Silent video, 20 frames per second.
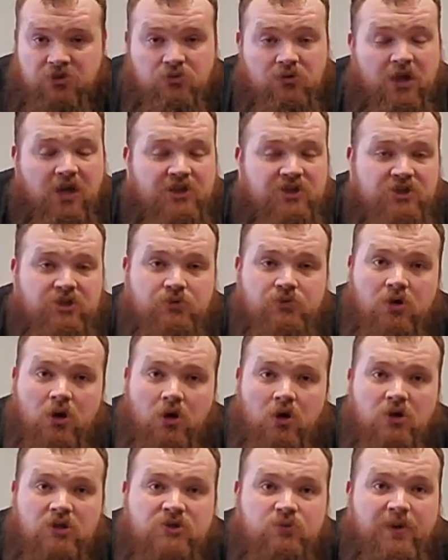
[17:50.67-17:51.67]
You got two
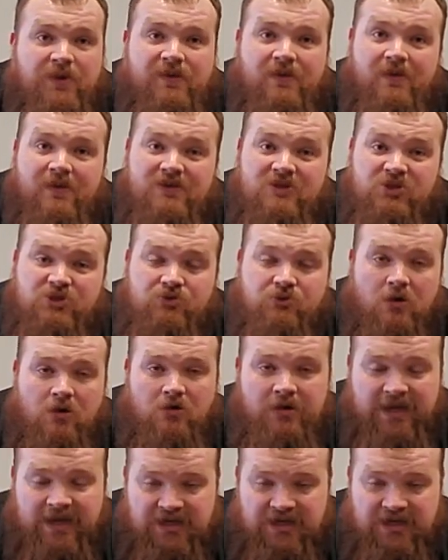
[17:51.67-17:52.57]
cars with strong